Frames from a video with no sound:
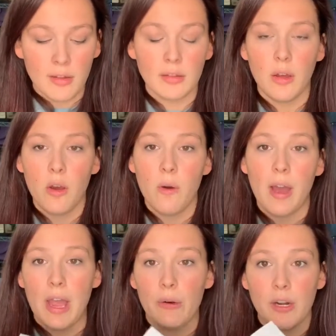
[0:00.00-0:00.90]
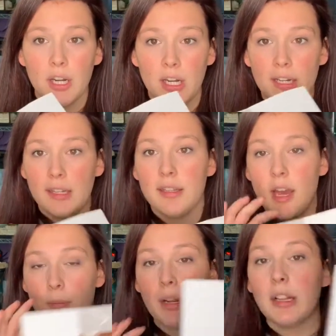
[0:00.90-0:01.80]
So I ordered
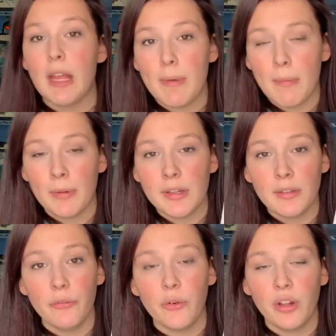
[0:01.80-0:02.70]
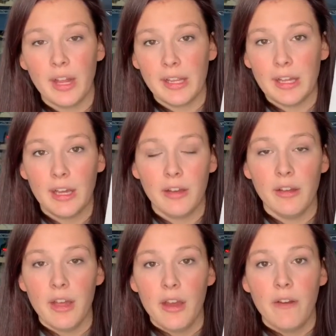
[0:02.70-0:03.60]
some clay pebbles for like a